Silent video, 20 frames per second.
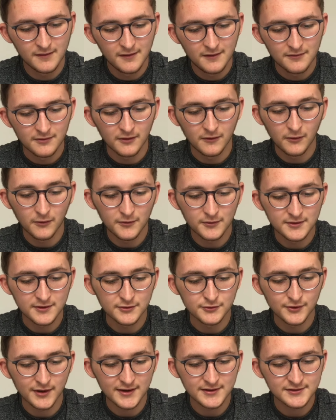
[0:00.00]
The Lord is
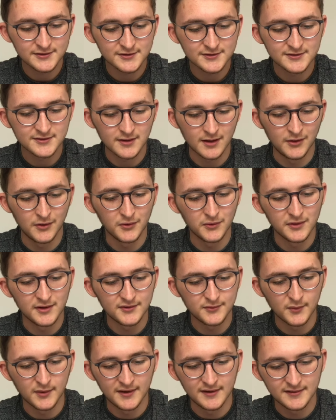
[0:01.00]
righteous in all his
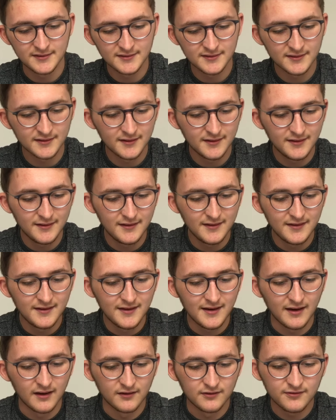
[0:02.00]
ways,
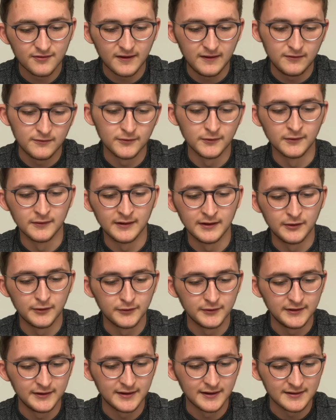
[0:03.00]
and faithful in all
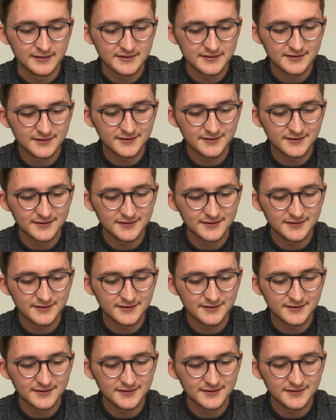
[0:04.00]
he does.